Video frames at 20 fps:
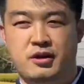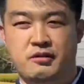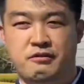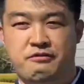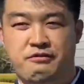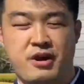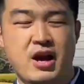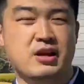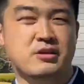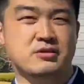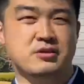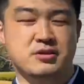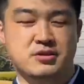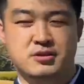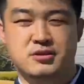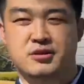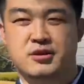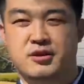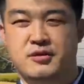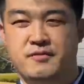friends.
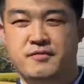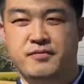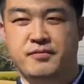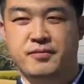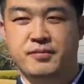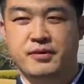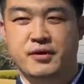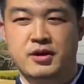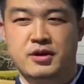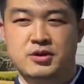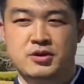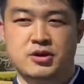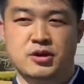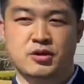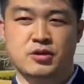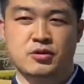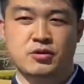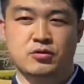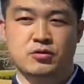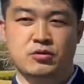
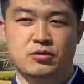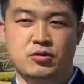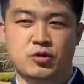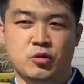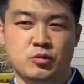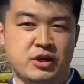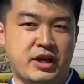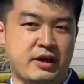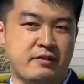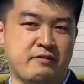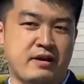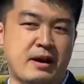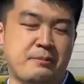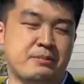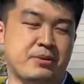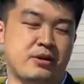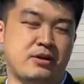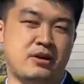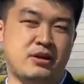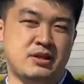So don't give up
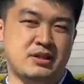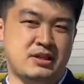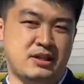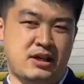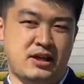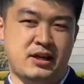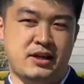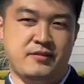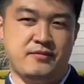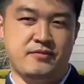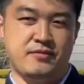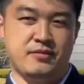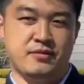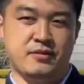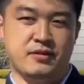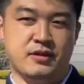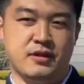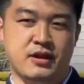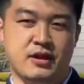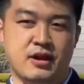easily.
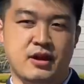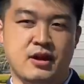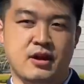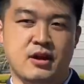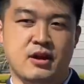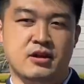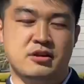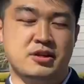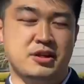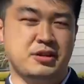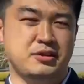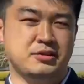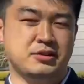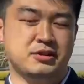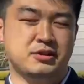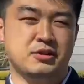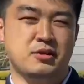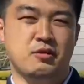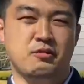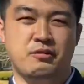
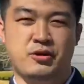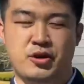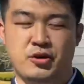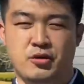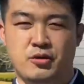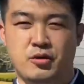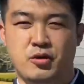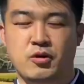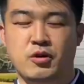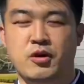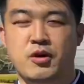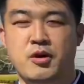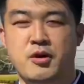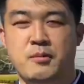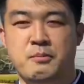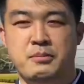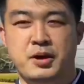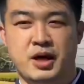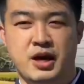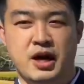Things will
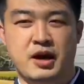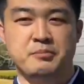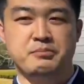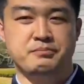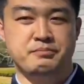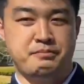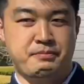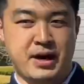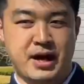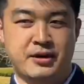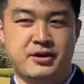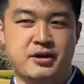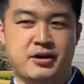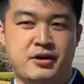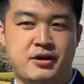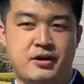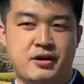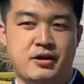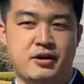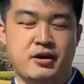become better.
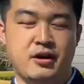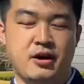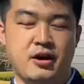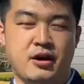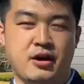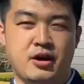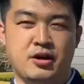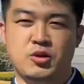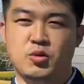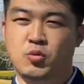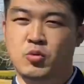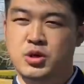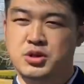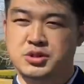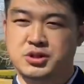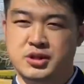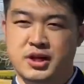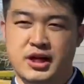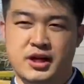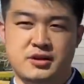In the
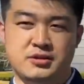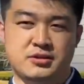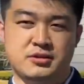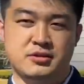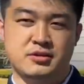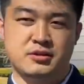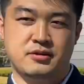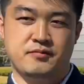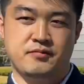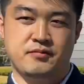worst case,